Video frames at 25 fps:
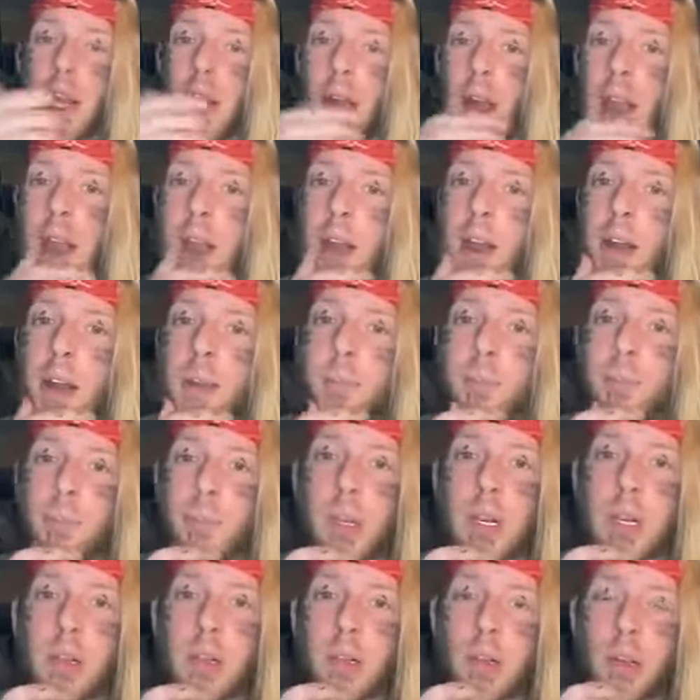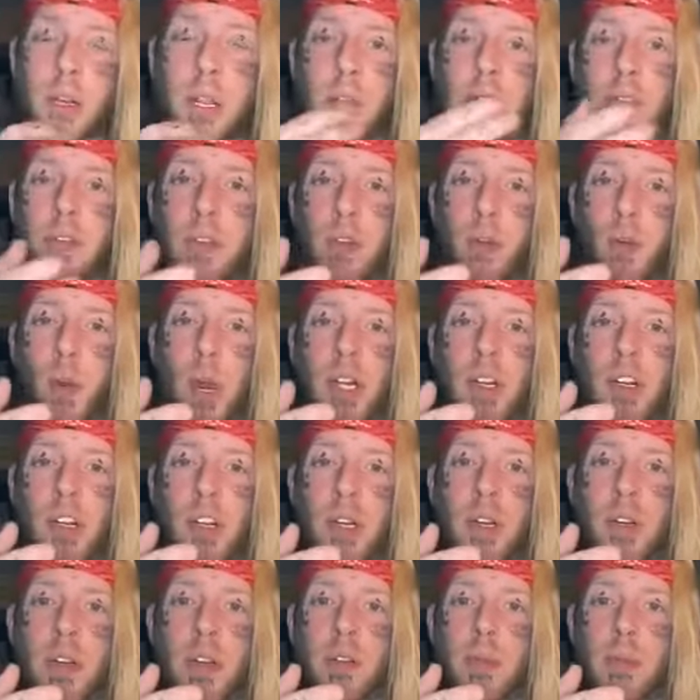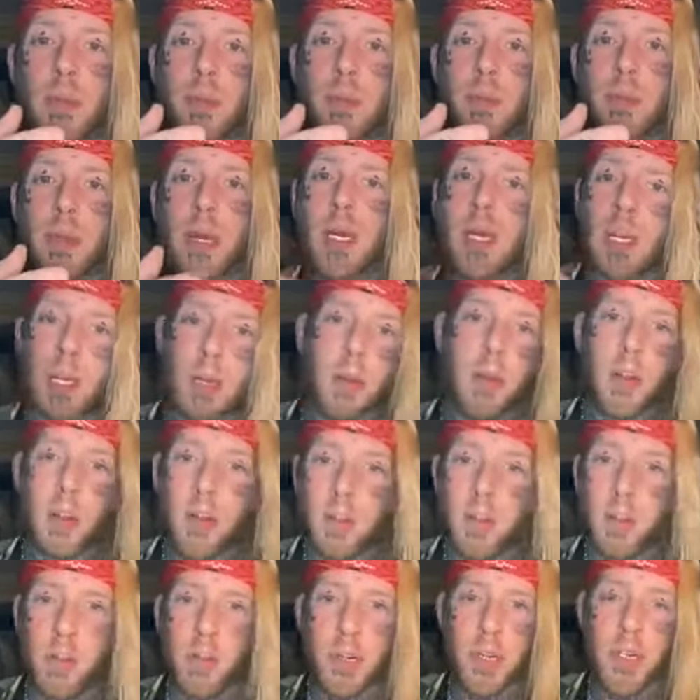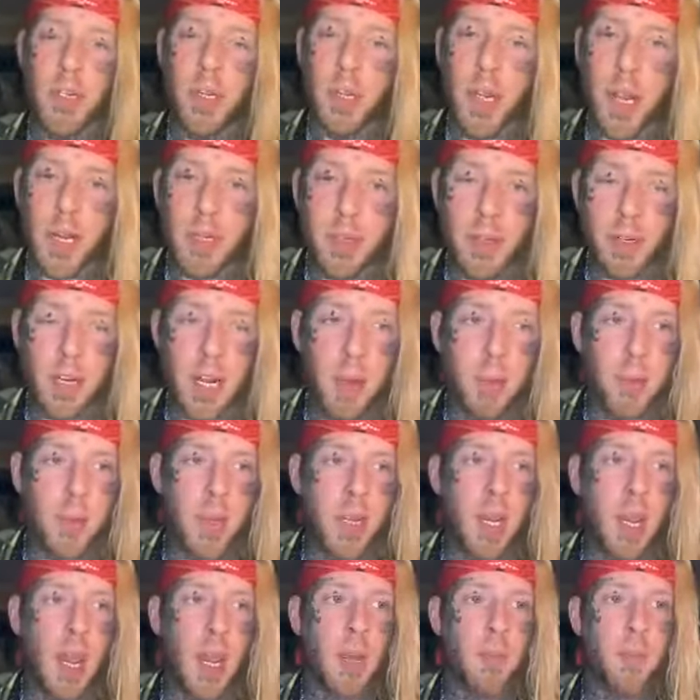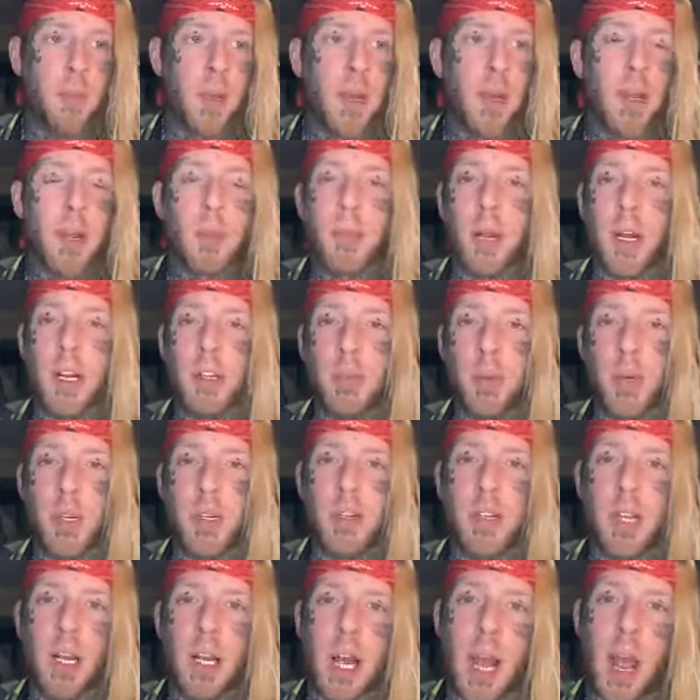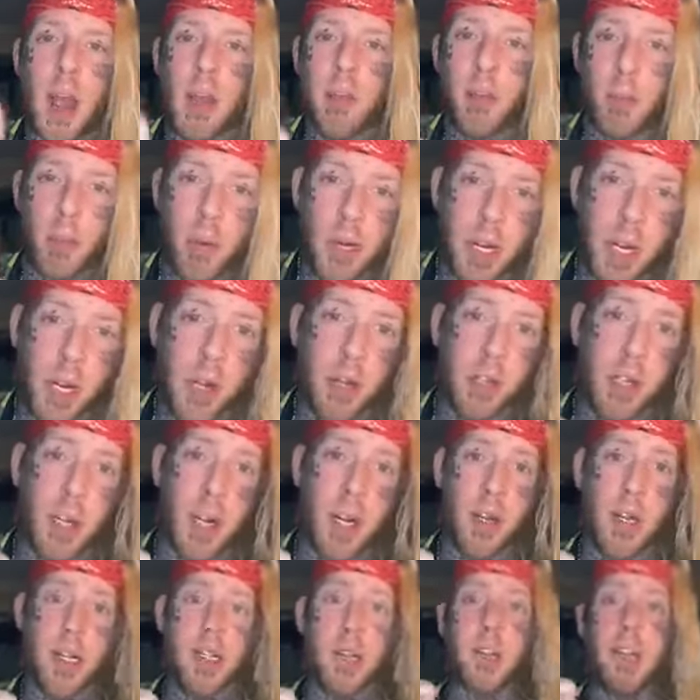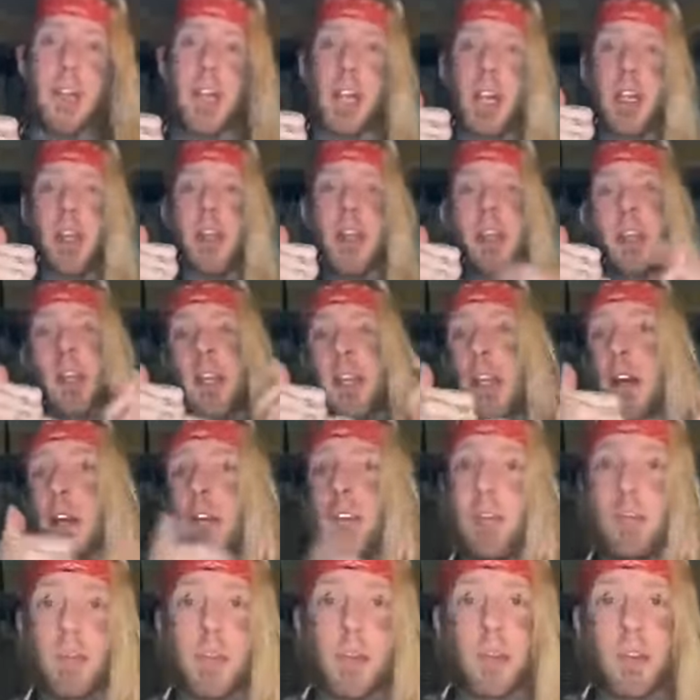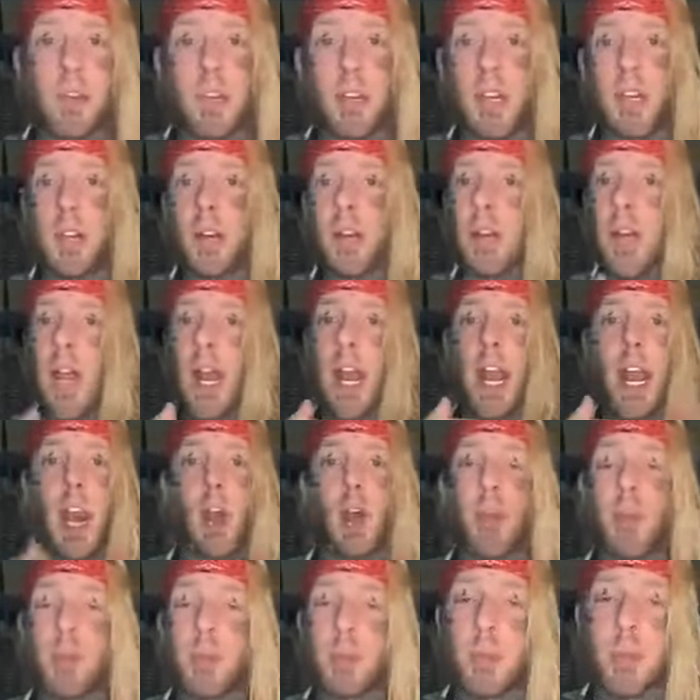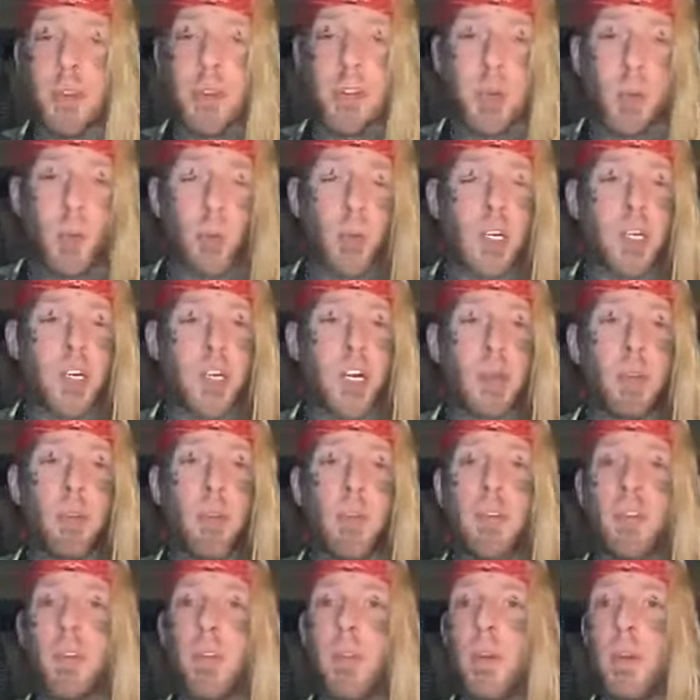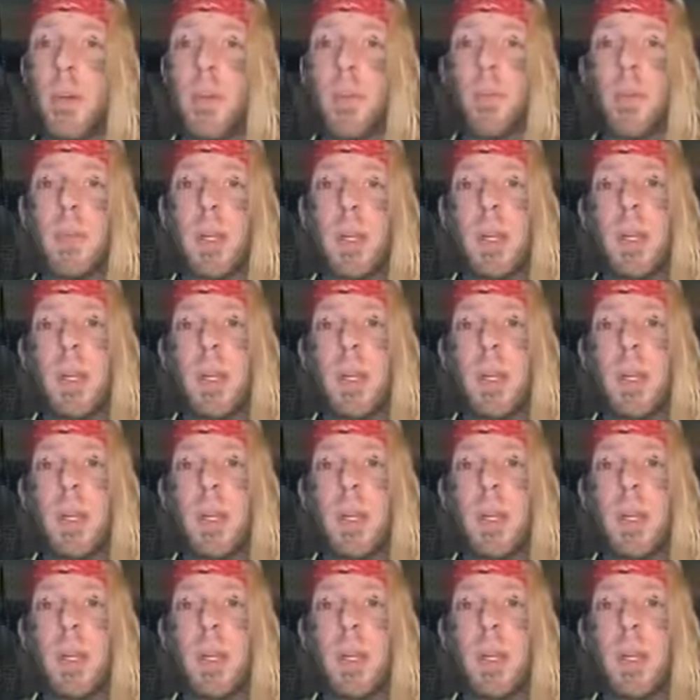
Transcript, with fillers: Uh, looking for questions, but unfortunately, that's the name of the game. But I just want to say to everybody out there that's saying that they love the music or that I helped them in some way, shape, or form,